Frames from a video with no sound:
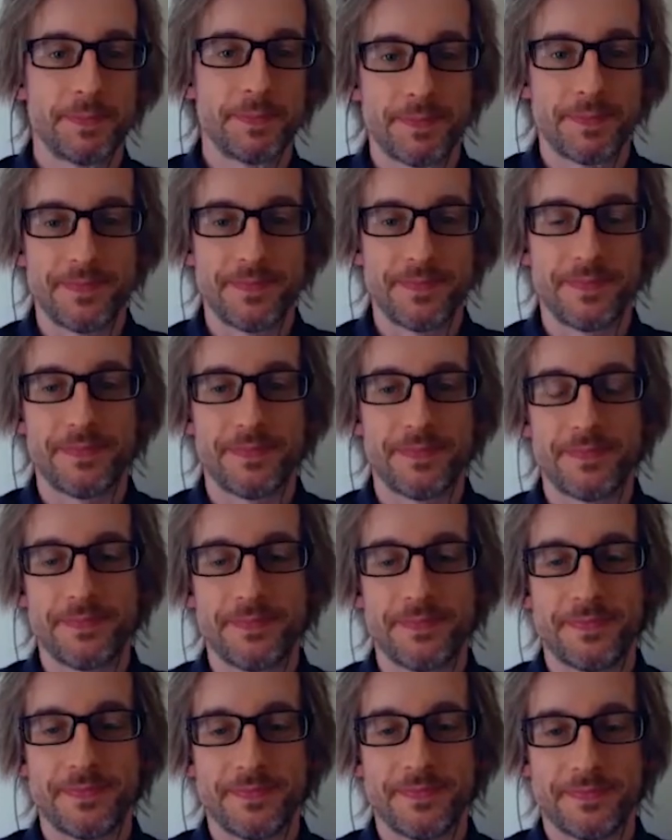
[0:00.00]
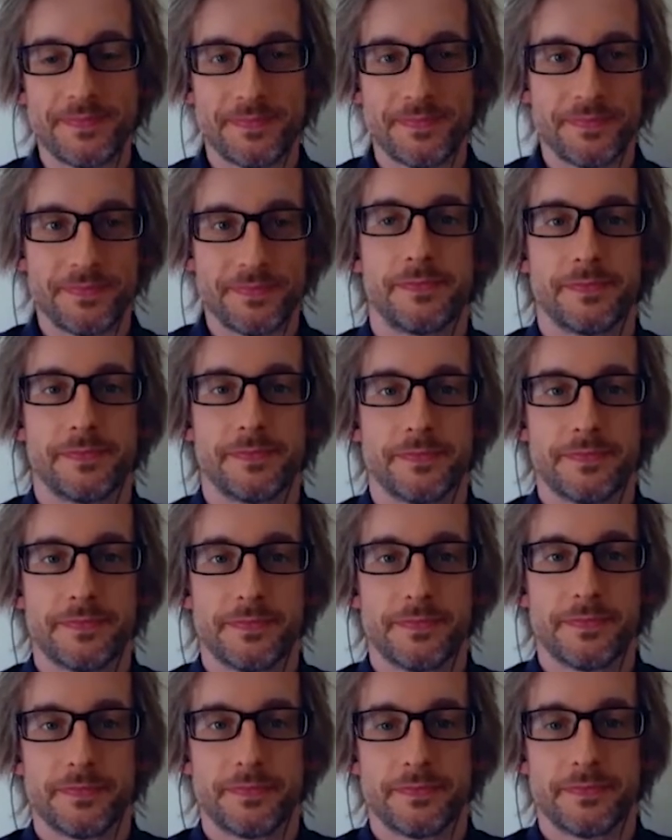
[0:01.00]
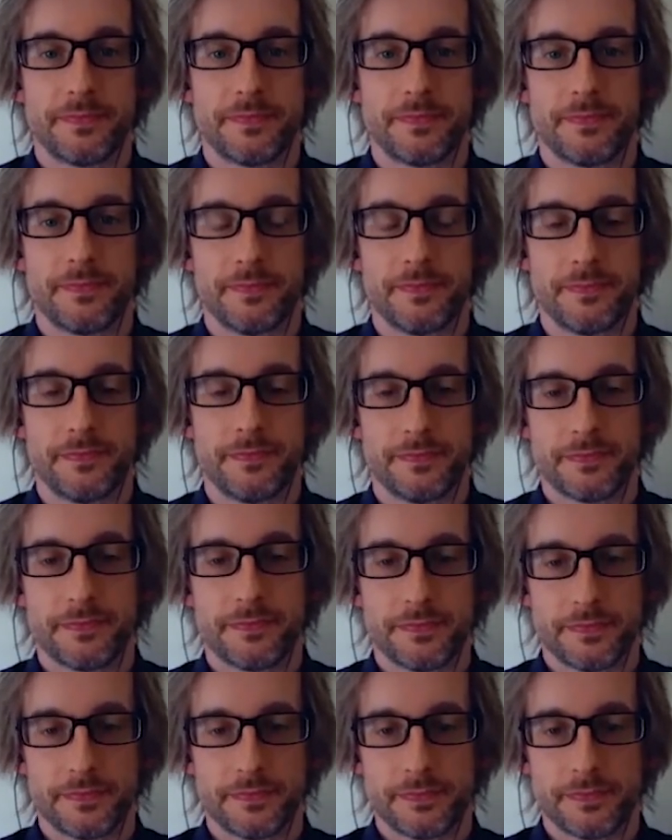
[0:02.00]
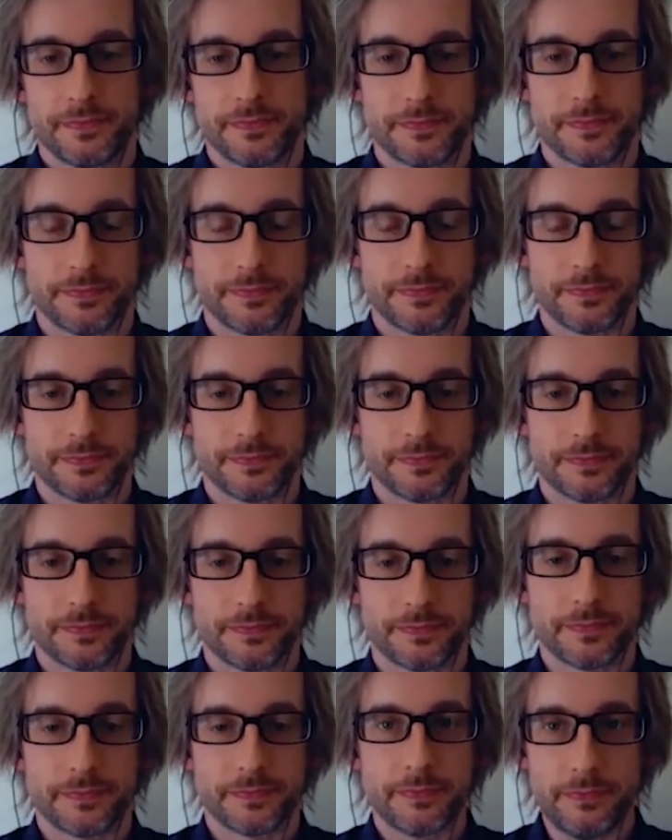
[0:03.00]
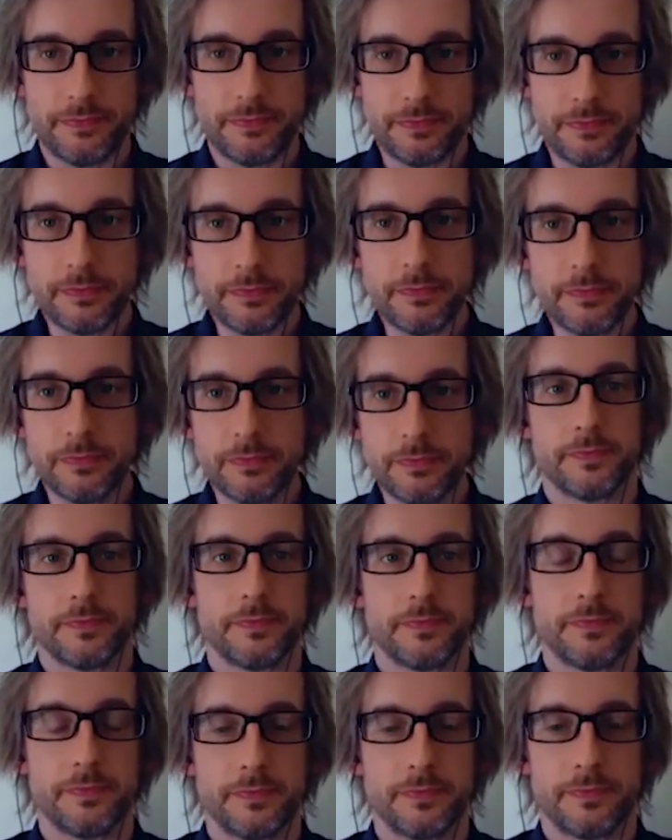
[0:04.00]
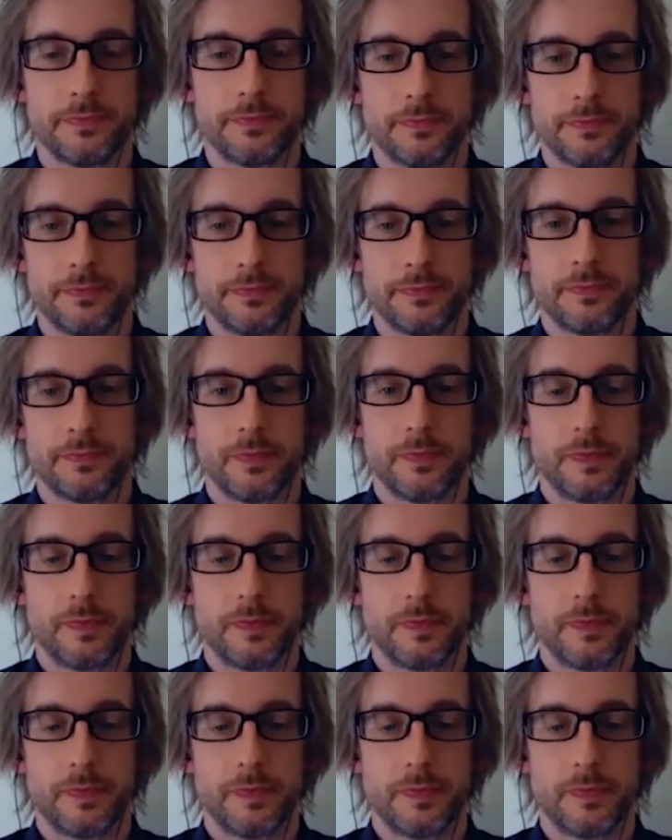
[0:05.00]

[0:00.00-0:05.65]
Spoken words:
(silent)